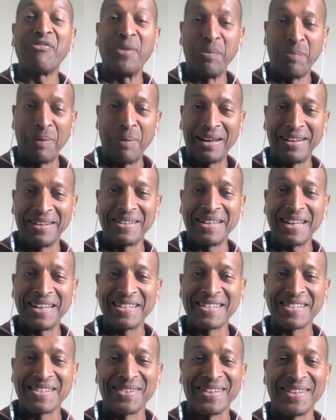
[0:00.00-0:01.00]
if you paid
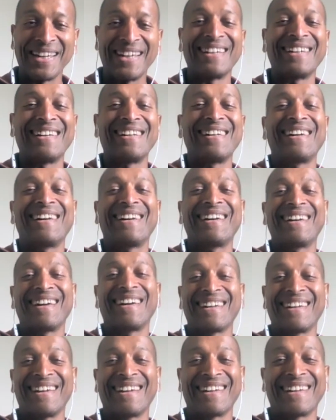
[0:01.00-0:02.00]
attention to it.
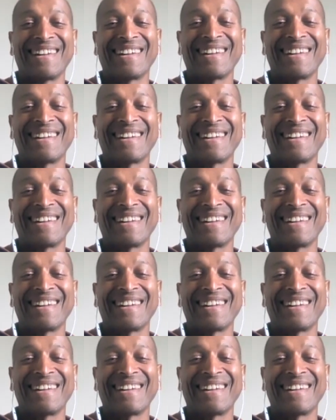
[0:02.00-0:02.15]
Yeah.